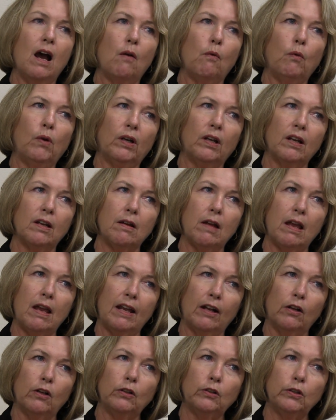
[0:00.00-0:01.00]
We're going to
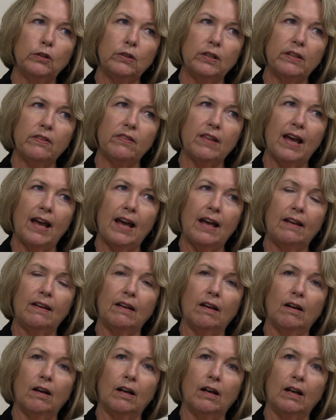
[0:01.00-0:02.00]
include in
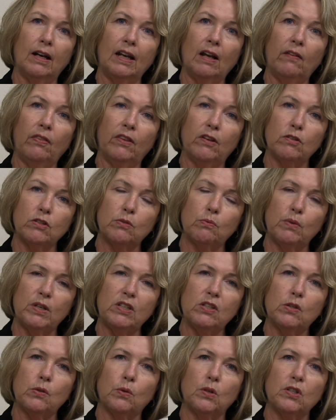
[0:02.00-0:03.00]
that, in those
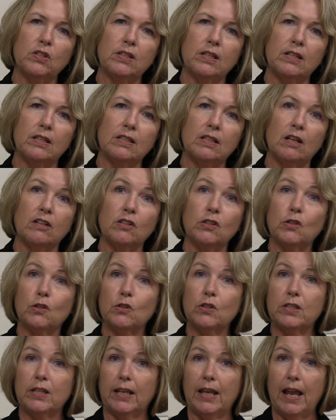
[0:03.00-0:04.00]
resources, a
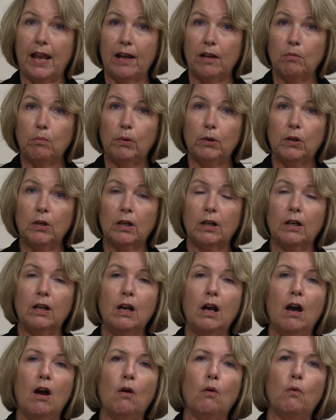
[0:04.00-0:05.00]
CERC handbook,
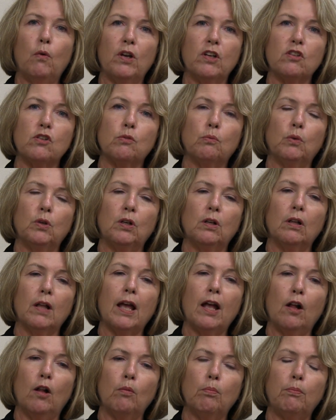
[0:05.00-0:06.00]
which will
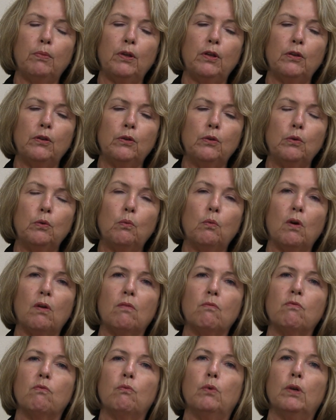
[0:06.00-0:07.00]
help you
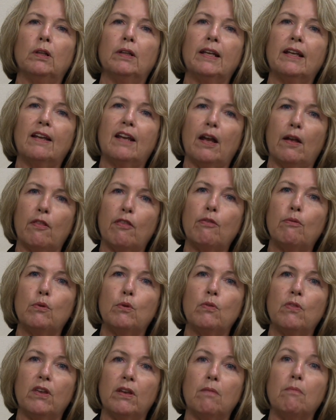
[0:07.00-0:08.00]
really get
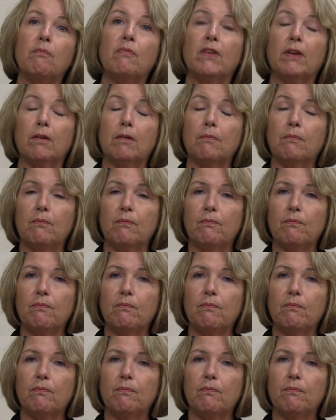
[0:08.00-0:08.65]
through the